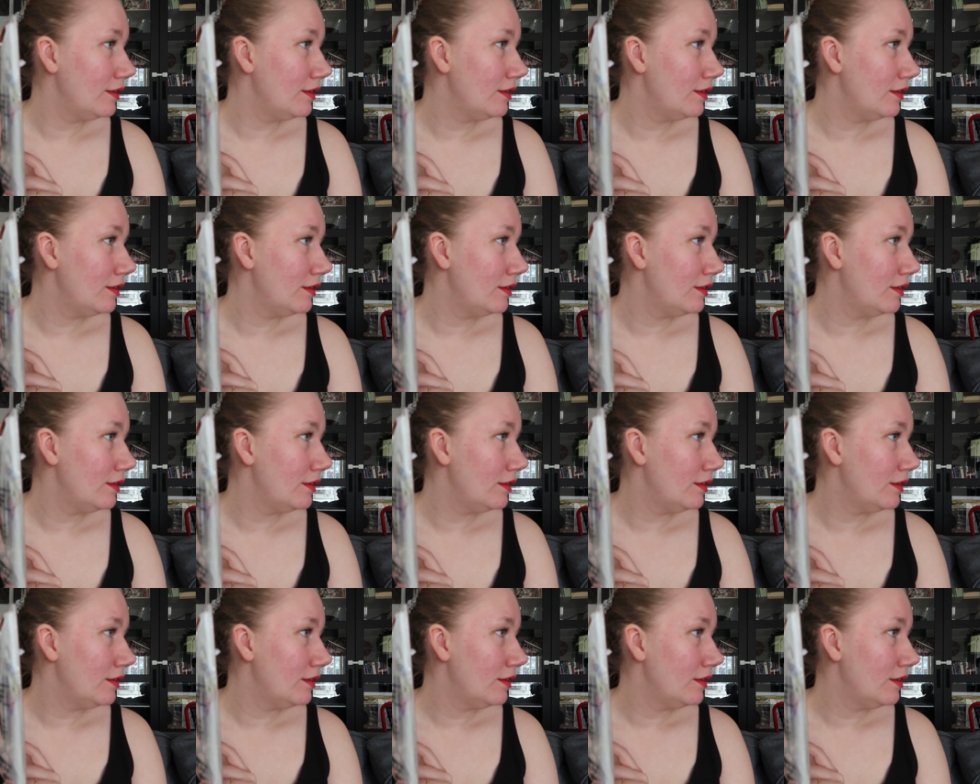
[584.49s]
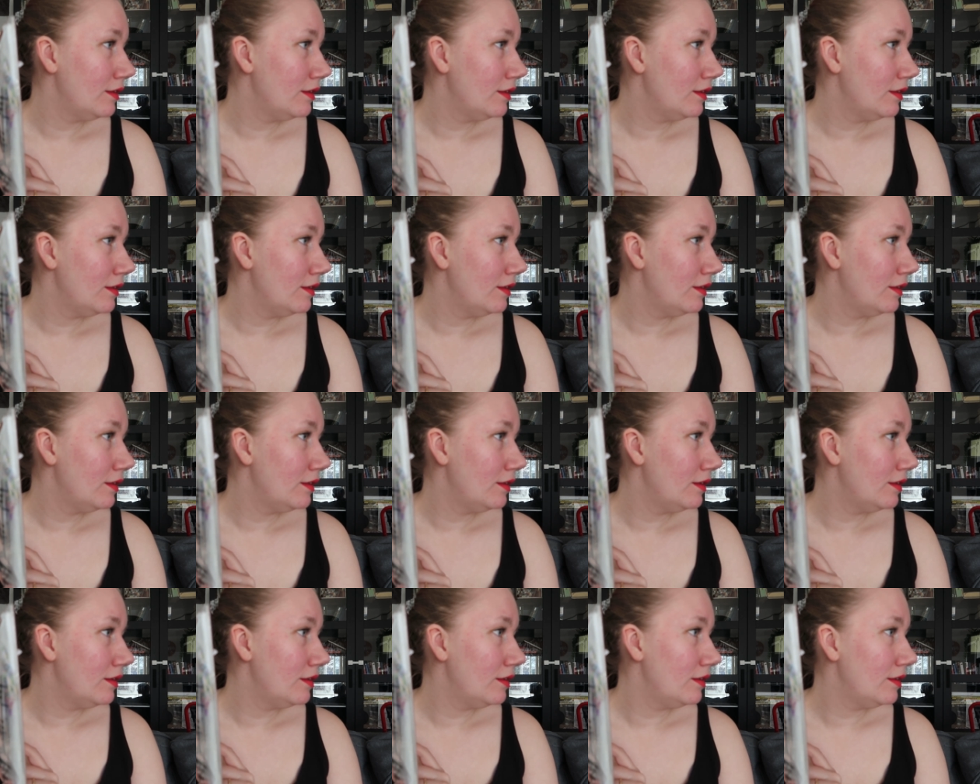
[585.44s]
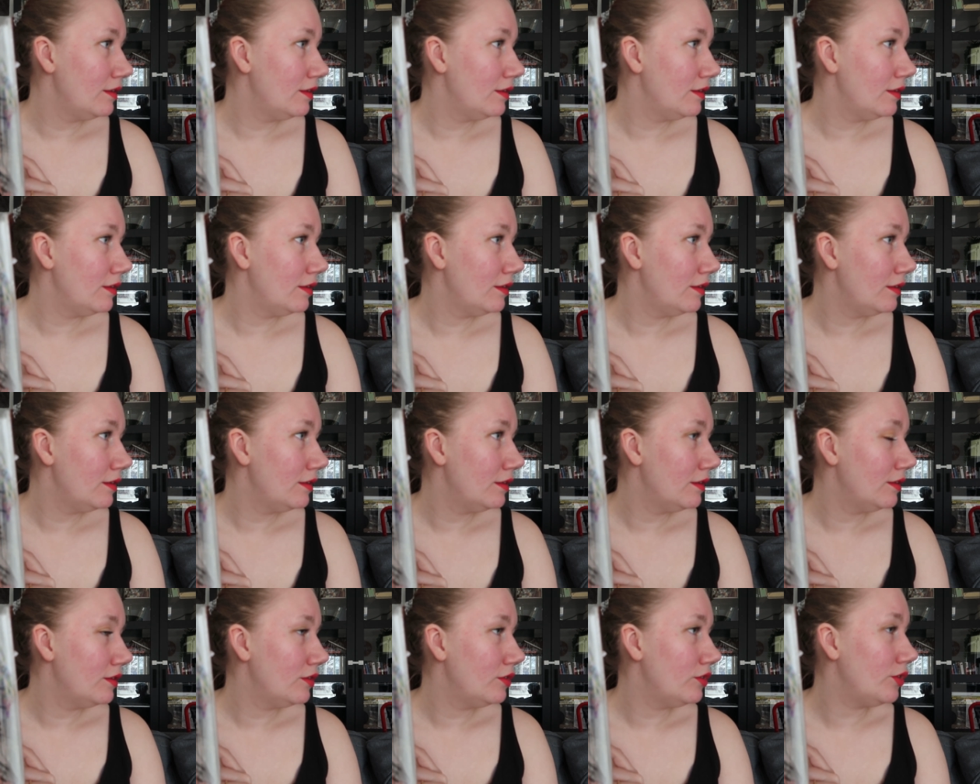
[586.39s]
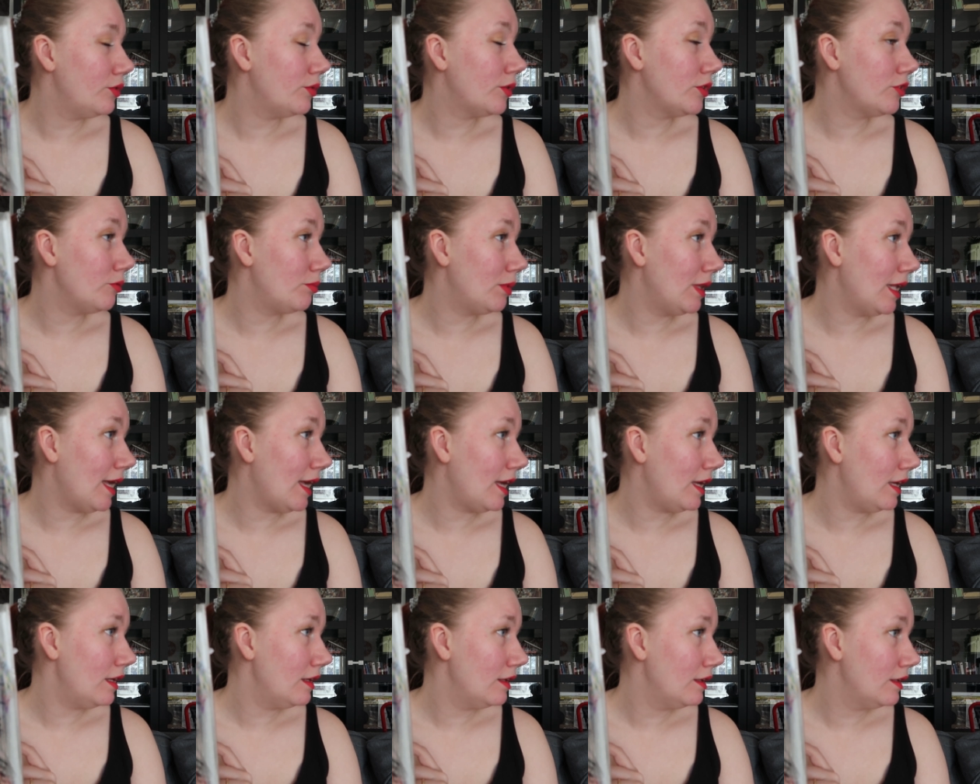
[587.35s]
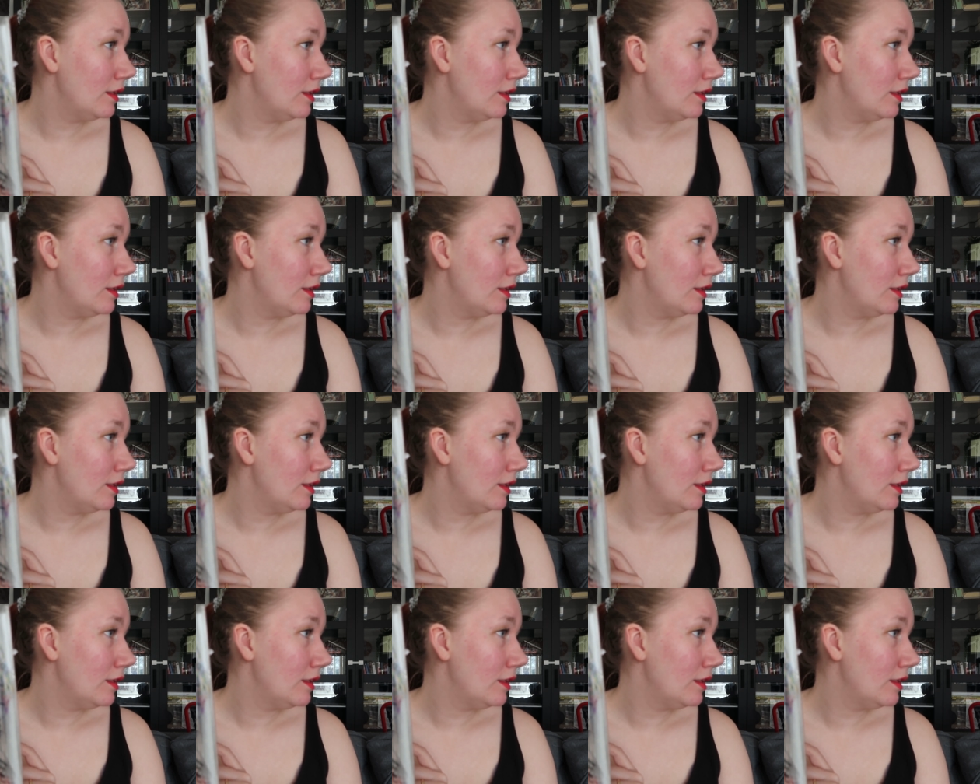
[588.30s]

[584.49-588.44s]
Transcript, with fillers: I want to play. Do you want to play?